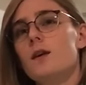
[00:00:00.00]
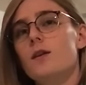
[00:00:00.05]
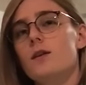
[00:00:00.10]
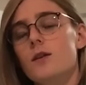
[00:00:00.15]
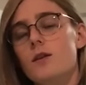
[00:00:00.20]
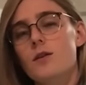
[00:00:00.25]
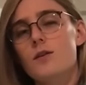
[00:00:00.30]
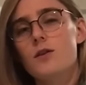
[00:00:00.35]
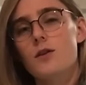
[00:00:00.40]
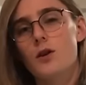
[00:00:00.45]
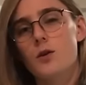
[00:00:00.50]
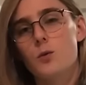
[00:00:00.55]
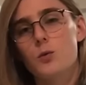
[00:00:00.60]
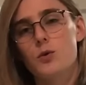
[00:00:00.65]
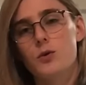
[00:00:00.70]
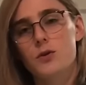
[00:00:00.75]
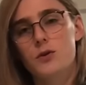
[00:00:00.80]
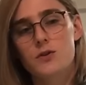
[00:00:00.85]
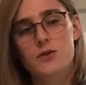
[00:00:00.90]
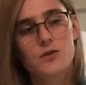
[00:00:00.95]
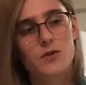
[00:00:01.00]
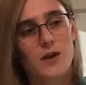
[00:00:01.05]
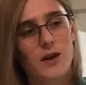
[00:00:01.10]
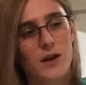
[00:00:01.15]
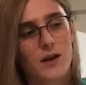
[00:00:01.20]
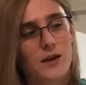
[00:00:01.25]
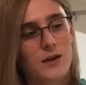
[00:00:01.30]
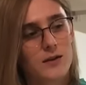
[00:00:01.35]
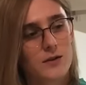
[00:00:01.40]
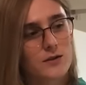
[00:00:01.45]
the other thing I wanted to
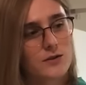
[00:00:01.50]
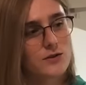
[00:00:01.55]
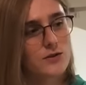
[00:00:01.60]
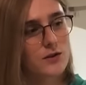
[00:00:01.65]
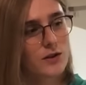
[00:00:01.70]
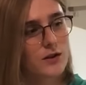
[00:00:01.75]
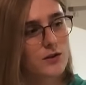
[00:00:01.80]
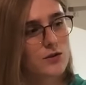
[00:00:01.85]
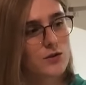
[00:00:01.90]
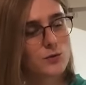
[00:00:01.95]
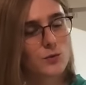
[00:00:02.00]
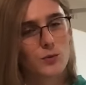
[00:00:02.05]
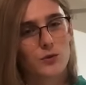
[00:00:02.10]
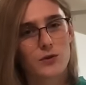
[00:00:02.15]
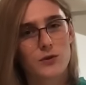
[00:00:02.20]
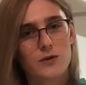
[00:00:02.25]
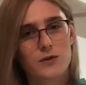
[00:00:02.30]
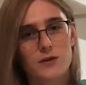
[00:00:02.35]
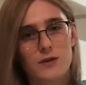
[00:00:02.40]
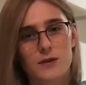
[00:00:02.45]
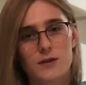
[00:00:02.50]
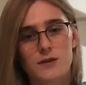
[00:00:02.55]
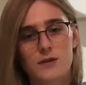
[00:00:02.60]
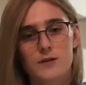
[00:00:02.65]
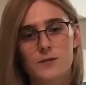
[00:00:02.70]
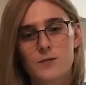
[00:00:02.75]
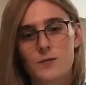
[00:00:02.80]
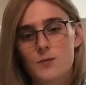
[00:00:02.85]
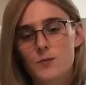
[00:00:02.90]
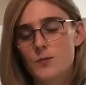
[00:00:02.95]
say is I just wanted
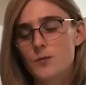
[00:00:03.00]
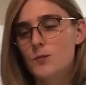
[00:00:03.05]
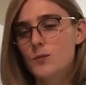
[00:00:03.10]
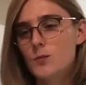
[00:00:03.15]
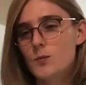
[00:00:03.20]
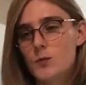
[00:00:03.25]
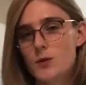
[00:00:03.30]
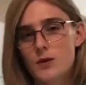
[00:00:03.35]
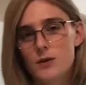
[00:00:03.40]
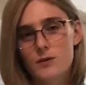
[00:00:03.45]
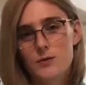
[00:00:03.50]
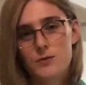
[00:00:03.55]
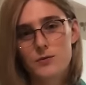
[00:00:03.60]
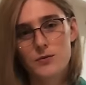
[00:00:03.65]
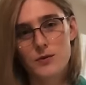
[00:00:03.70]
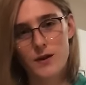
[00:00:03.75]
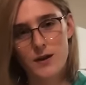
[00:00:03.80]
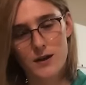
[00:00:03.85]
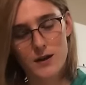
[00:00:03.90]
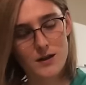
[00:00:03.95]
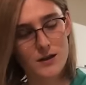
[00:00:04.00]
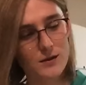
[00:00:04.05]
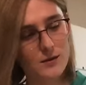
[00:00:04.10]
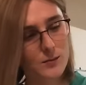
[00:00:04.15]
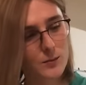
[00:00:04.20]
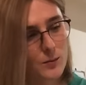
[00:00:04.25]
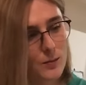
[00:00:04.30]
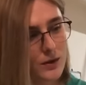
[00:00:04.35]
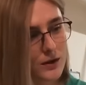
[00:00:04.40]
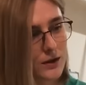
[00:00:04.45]
to give a
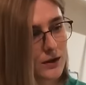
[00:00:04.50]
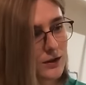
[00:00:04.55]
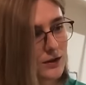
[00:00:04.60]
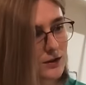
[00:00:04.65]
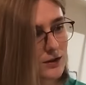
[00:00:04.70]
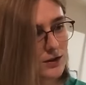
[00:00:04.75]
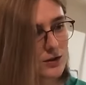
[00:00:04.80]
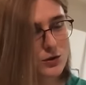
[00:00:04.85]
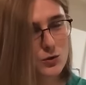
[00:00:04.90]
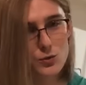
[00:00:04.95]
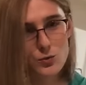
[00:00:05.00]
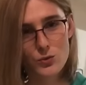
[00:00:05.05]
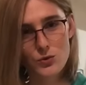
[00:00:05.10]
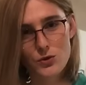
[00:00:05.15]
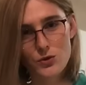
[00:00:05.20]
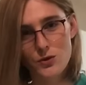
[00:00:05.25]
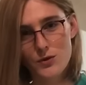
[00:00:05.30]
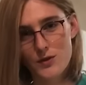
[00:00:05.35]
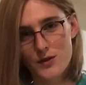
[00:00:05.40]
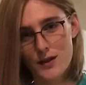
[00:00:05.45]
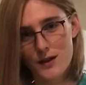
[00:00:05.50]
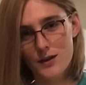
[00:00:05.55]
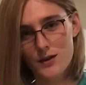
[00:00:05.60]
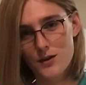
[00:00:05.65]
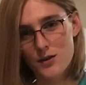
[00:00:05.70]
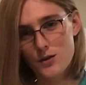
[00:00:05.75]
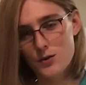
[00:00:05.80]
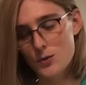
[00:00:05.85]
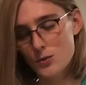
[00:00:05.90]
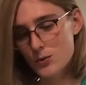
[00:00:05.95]
big, huge
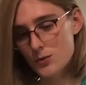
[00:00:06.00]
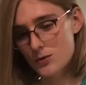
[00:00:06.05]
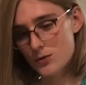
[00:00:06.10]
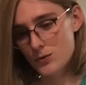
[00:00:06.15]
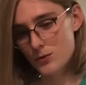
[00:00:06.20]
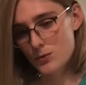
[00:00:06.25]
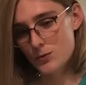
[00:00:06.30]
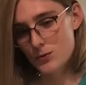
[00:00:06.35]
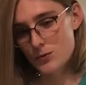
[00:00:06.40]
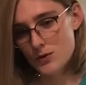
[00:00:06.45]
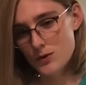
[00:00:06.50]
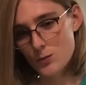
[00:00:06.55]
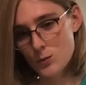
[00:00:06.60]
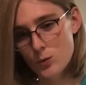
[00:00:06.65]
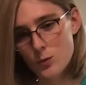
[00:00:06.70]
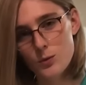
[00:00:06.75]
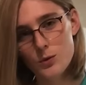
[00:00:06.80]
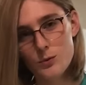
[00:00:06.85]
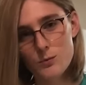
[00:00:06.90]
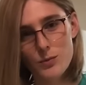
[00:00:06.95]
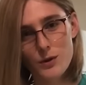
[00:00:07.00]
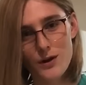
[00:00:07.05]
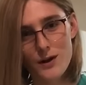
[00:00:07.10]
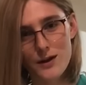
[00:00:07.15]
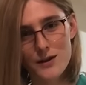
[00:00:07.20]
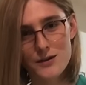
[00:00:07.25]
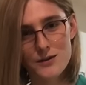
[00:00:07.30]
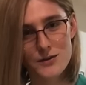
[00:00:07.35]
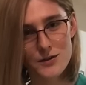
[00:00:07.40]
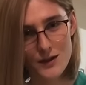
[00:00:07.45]
thank you to the woman
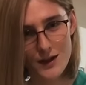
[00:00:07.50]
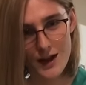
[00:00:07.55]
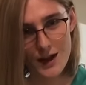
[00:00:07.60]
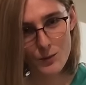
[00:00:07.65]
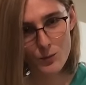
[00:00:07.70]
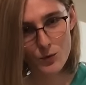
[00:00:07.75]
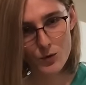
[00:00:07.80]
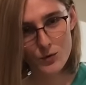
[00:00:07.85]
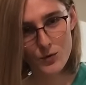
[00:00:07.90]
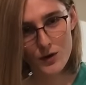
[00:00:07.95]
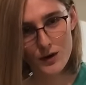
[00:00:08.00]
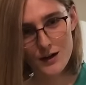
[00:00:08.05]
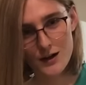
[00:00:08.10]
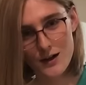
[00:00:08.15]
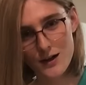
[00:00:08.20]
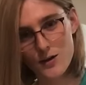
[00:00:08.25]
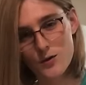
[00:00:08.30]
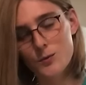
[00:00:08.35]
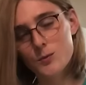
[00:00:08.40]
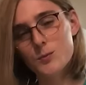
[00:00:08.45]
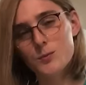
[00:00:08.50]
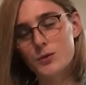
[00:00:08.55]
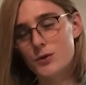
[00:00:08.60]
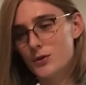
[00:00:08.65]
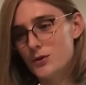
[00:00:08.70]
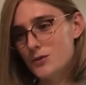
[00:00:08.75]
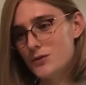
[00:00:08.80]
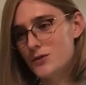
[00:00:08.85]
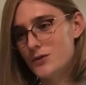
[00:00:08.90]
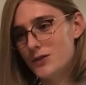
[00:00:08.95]
behind the camera right now,
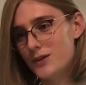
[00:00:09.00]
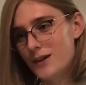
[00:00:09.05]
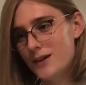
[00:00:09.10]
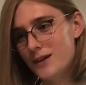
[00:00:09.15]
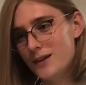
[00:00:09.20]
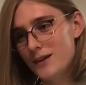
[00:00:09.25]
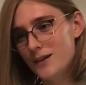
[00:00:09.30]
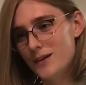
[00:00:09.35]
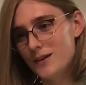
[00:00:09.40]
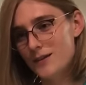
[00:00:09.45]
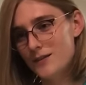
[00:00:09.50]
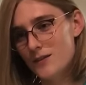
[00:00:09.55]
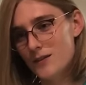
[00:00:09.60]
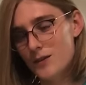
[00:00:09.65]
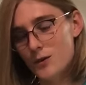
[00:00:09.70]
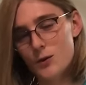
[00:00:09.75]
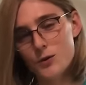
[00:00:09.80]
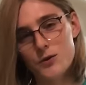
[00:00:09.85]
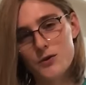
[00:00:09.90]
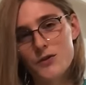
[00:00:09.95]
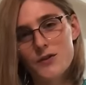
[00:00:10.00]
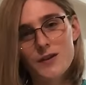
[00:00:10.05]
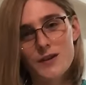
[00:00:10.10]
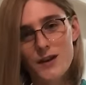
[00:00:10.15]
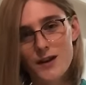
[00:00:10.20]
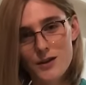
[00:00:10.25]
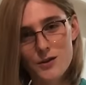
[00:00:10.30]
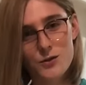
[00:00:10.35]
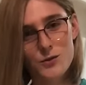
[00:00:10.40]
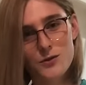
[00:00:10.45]
because honestly,
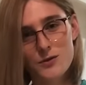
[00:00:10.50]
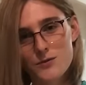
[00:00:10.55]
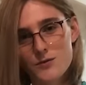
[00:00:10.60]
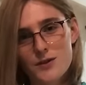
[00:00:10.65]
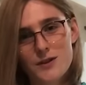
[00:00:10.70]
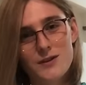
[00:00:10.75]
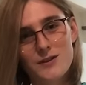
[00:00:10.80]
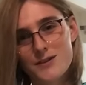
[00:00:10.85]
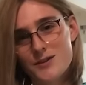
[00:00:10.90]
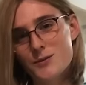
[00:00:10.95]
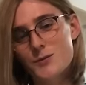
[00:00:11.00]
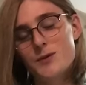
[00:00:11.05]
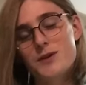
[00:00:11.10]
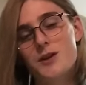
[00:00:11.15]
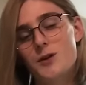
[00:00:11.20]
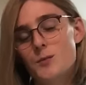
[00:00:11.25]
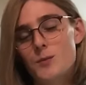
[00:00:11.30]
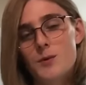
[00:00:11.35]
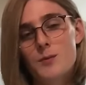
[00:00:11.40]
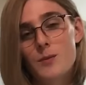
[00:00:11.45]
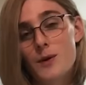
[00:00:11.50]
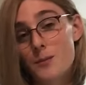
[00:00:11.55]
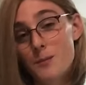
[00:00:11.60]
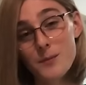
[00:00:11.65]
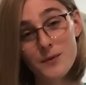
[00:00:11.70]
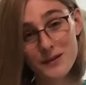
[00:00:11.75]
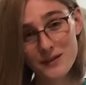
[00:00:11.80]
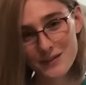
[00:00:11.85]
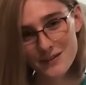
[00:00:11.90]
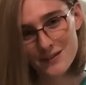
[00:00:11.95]
I couldn't have done this without my
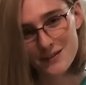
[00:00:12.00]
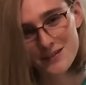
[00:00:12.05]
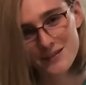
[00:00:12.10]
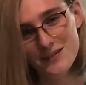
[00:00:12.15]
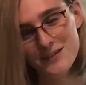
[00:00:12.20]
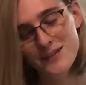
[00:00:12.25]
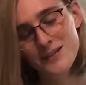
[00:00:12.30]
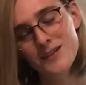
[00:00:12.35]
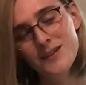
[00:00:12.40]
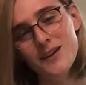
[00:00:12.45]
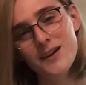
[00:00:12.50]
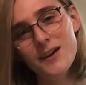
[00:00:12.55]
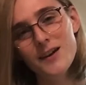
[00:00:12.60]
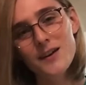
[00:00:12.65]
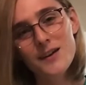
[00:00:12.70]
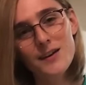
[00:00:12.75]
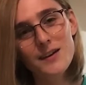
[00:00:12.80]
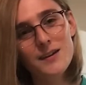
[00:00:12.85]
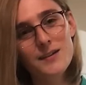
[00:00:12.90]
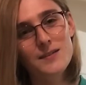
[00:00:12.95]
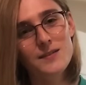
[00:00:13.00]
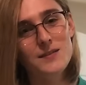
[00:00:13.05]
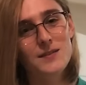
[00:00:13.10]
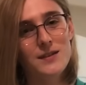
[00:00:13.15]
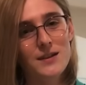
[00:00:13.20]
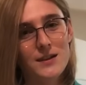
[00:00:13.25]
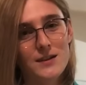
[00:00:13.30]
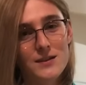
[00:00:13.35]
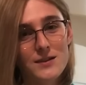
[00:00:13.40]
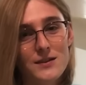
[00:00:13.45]
mum.
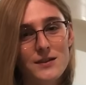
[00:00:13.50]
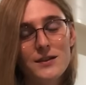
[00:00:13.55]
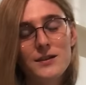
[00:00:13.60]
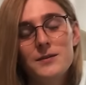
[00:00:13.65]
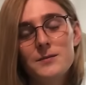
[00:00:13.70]
And